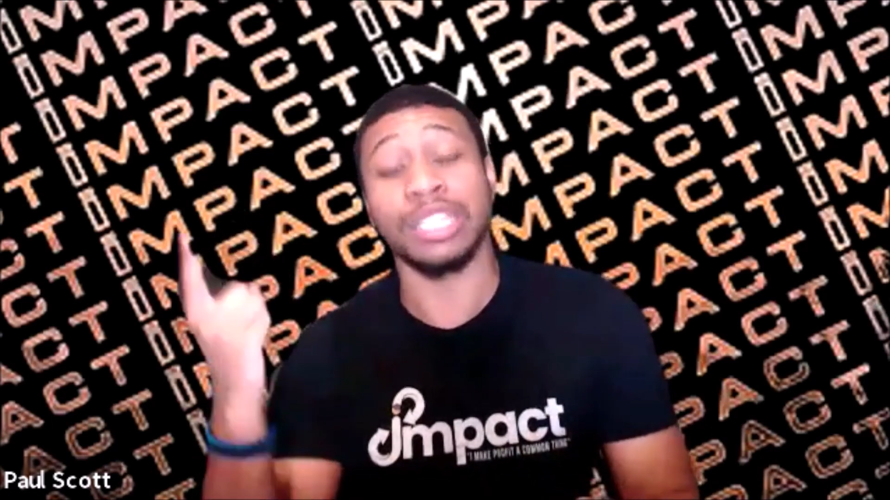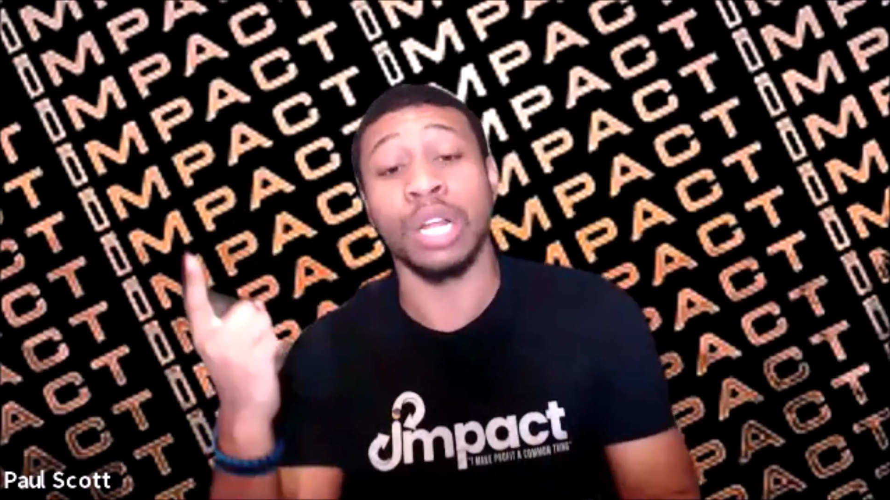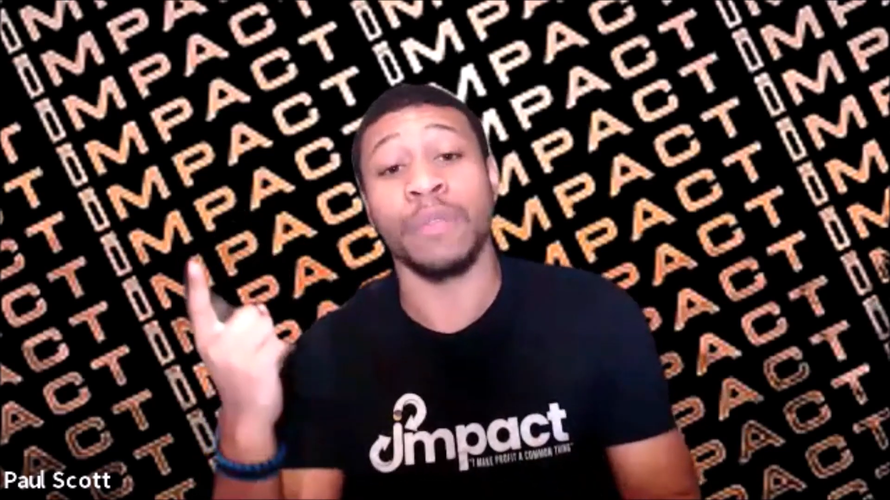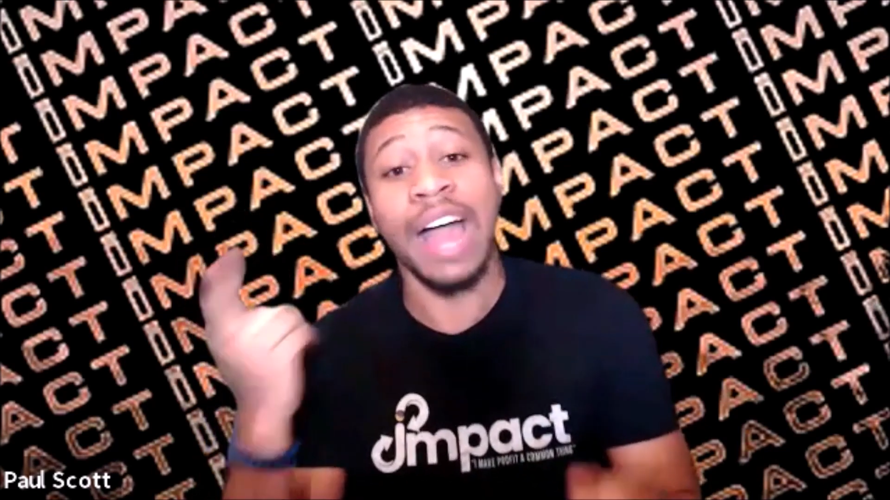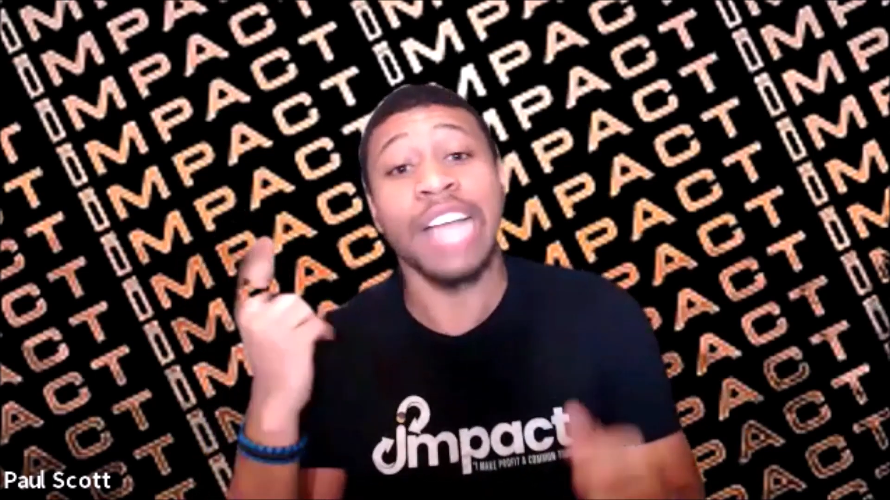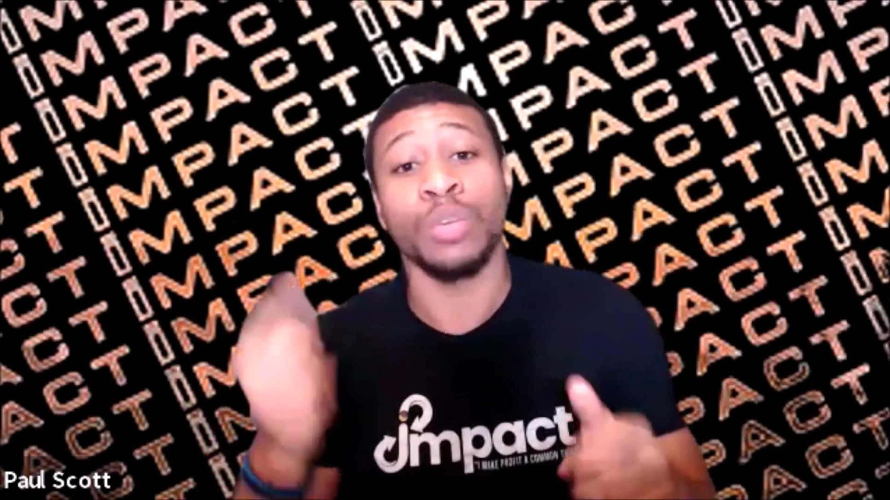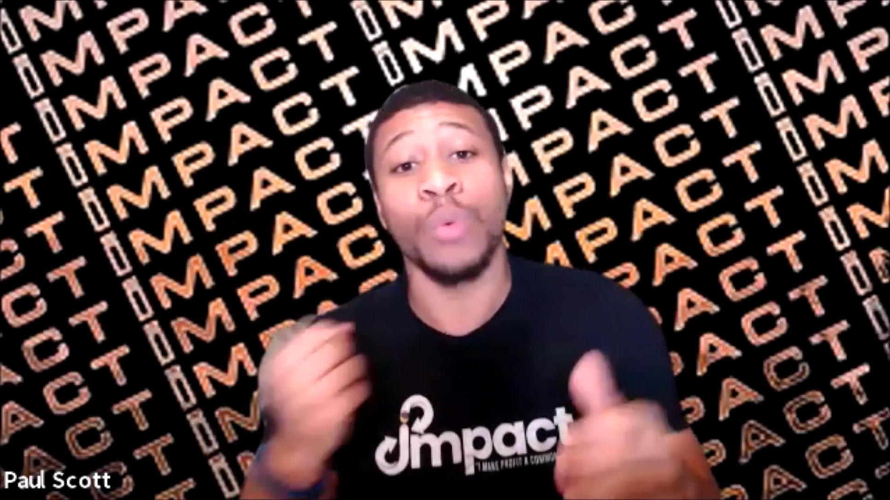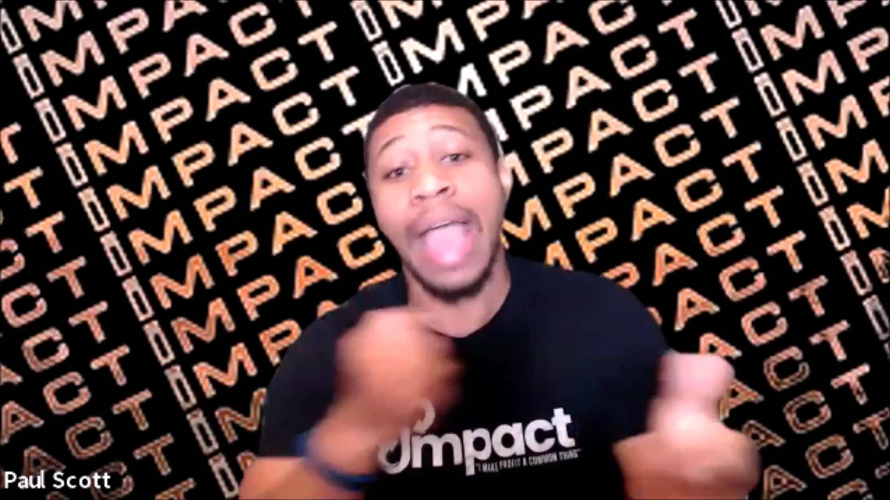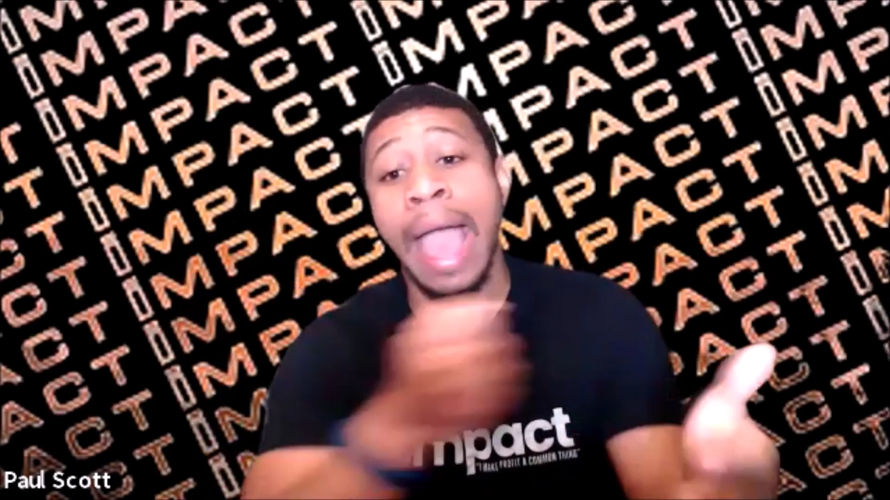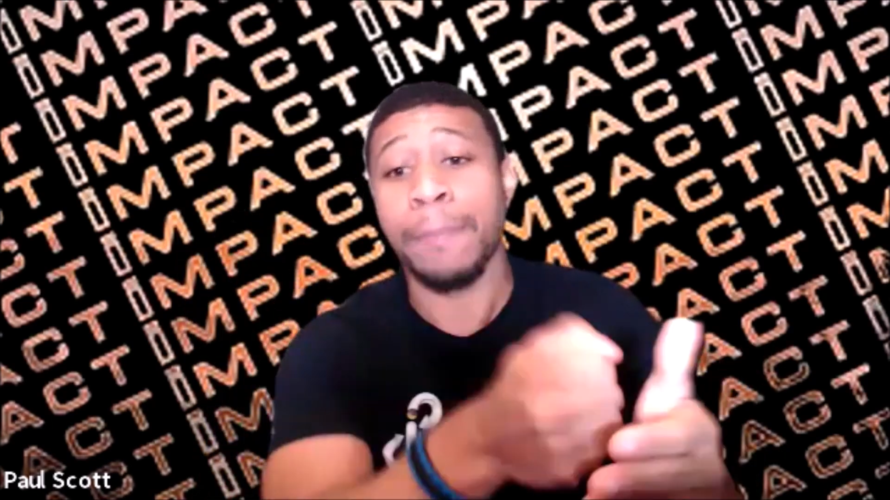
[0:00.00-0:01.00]
start flashing.
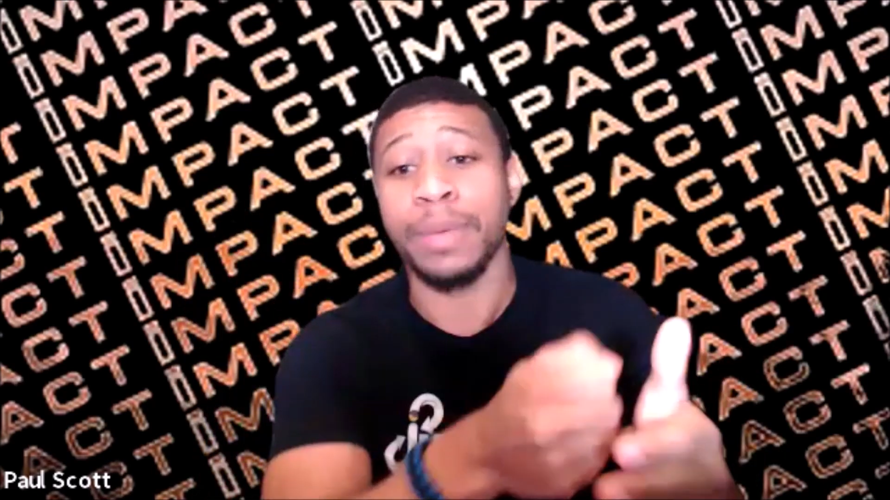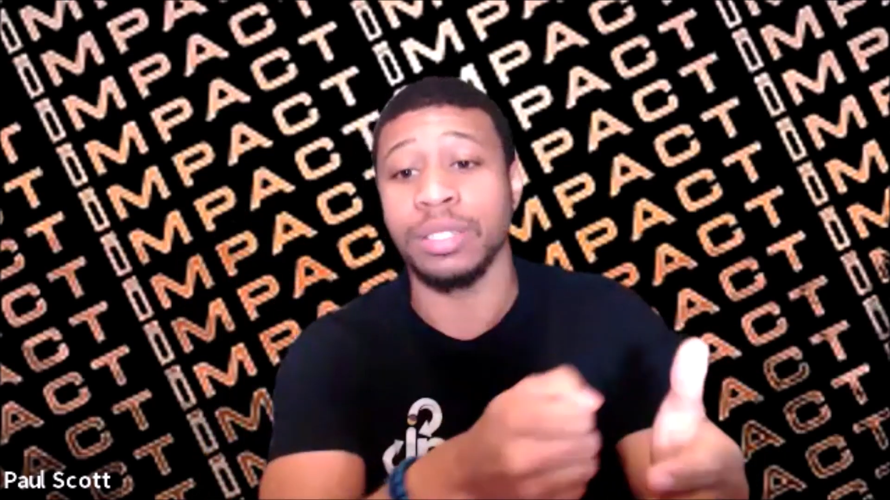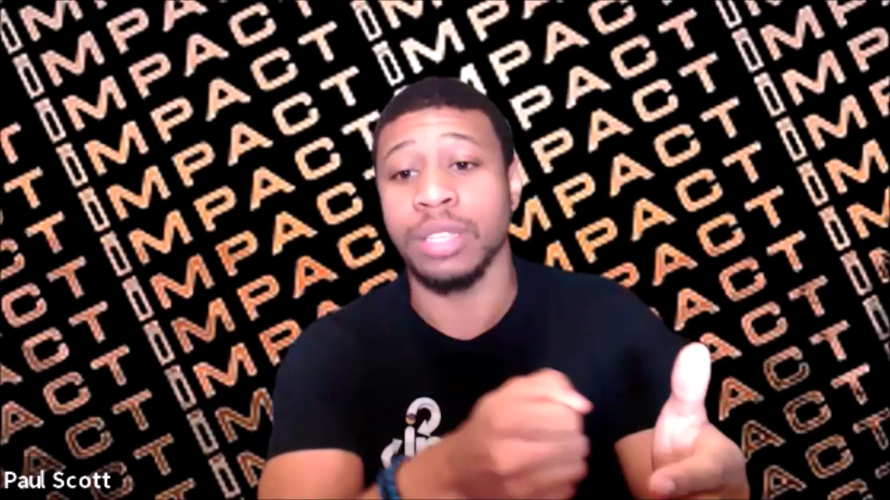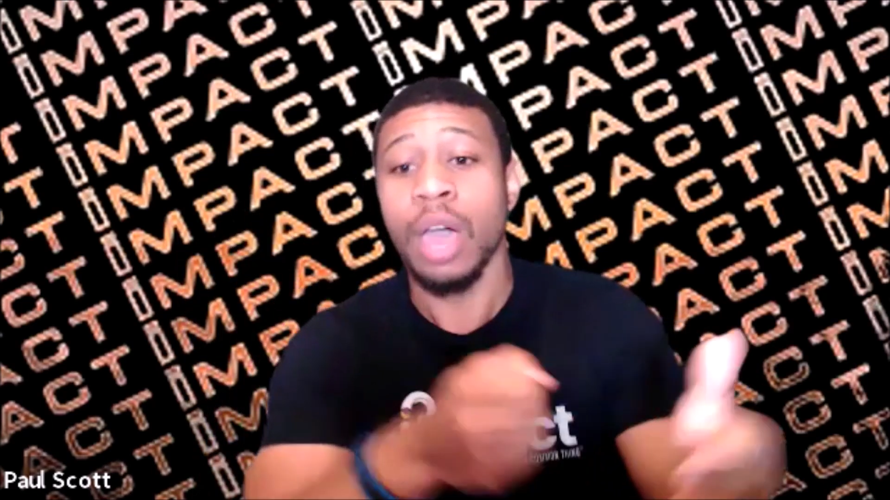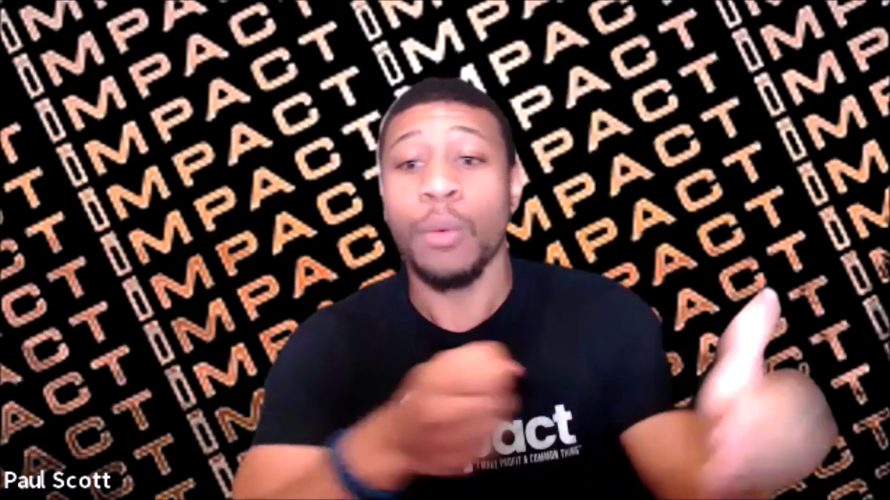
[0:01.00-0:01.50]
What happens?